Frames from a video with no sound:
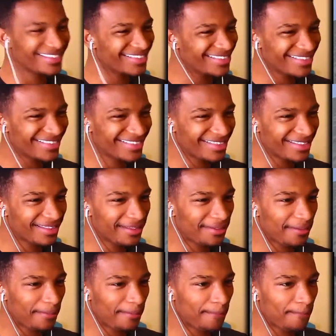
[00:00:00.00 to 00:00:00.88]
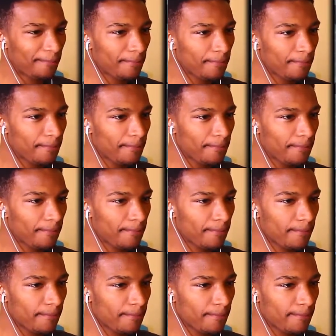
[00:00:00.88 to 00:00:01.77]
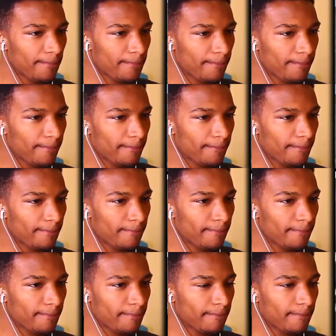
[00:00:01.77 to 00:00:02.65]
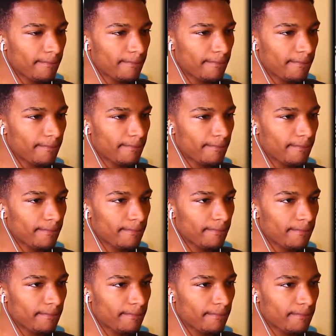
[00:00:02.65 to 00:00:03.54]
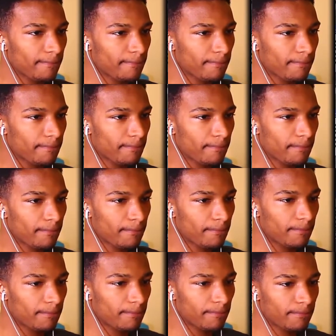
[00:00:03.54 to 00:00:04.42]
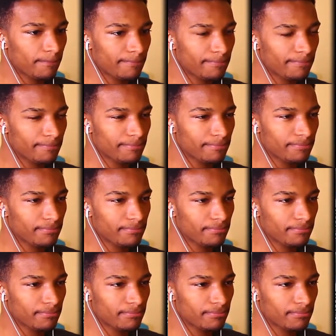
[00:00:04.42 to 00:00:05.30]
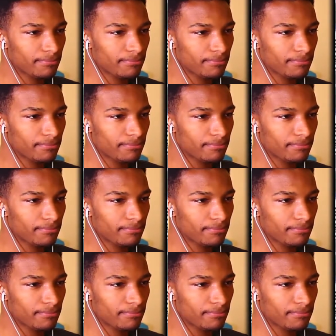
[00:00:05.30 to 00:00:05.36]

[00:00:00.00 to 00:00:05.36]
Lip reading: (no one is talking)